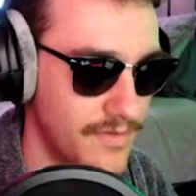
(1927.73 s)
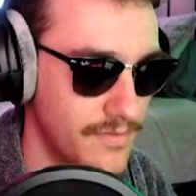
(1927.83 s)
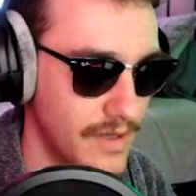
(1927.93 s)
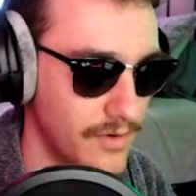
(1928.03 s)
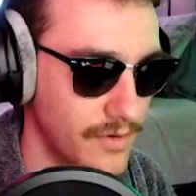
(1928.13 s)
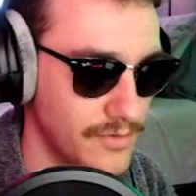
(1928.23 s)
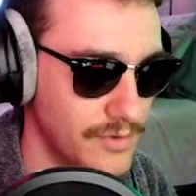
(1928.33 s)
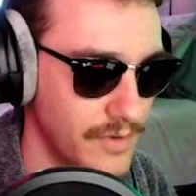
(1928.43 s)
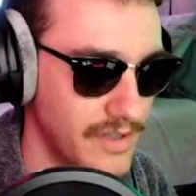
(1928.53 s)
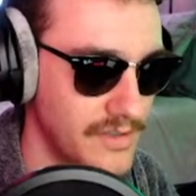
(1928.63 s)
I don't know,
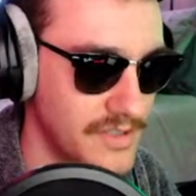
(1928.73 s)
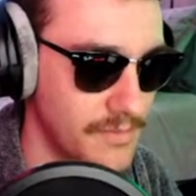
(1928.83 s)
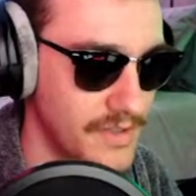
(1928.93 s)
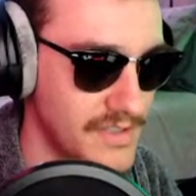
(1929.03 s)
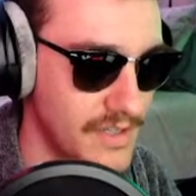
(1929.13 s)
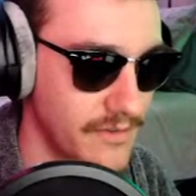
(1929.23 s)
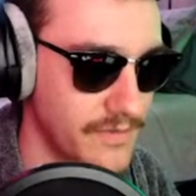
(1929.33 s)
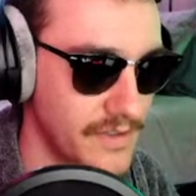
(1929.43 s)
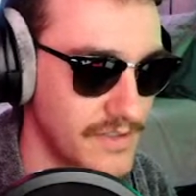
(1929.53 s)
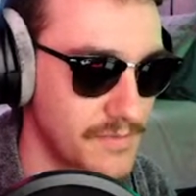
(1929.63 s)
20-something sound
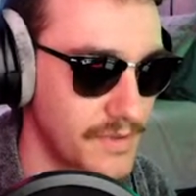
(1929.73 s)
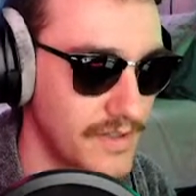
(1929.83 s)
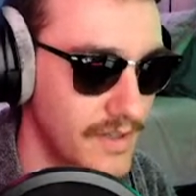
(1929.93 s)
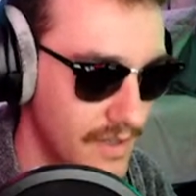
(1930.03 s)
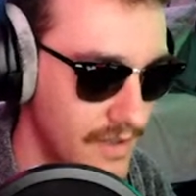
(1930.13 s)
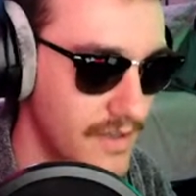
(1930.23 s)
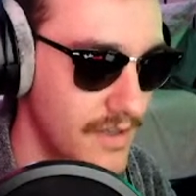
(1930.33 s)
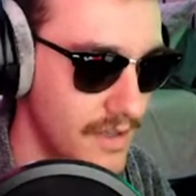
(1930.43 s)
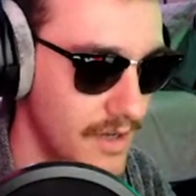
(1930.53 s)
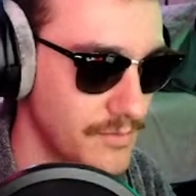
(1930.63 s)
fonts, but
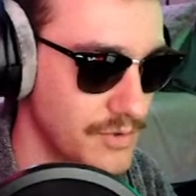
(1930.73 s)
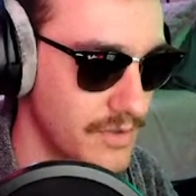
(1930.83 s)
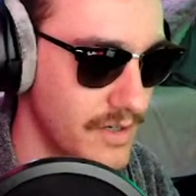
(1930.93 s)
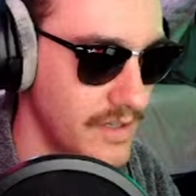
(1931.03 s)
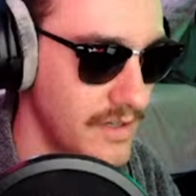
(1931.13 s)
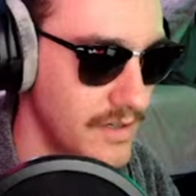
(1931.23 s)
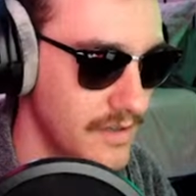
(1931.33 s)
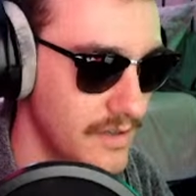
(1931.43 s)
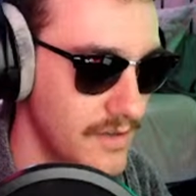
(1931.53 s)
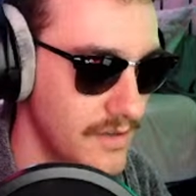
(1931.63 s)
I'm trying
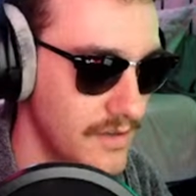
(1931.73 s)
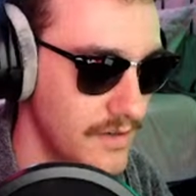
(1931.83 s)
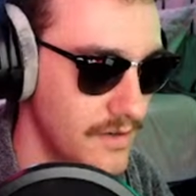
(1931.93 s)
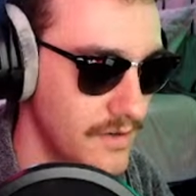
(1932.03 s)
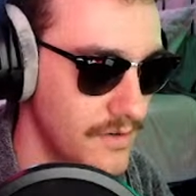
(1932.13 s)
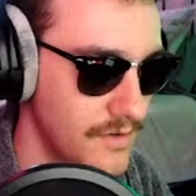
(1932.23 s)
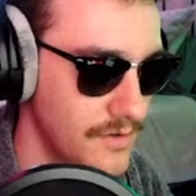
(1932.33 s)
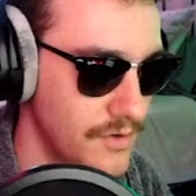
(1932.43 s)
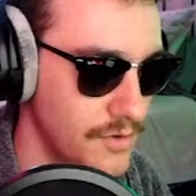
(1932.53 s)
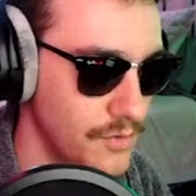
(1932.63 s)

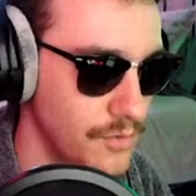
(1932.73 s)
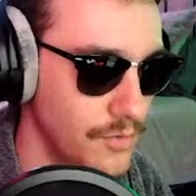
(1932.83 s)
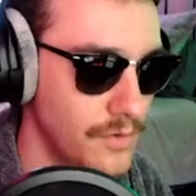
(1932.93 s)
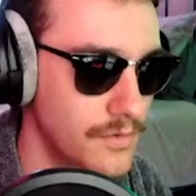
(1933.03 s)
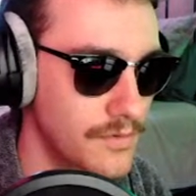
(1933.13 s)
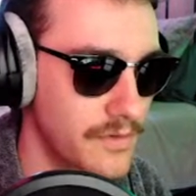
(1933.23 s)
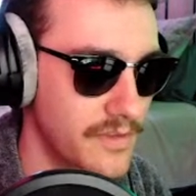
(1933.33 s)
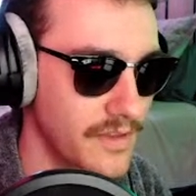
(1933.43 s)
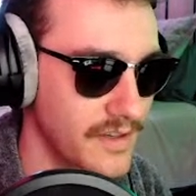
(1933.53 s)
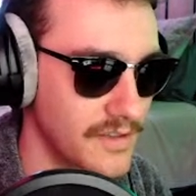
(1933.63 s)
new
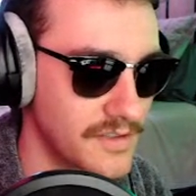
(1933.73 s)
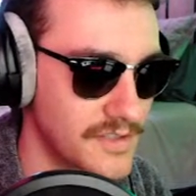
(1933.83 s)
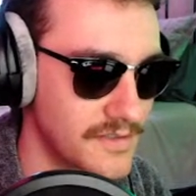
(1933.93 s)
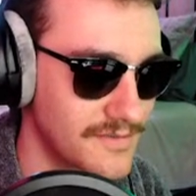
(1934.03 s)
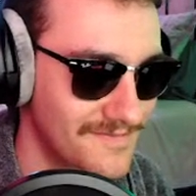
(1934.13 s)
things.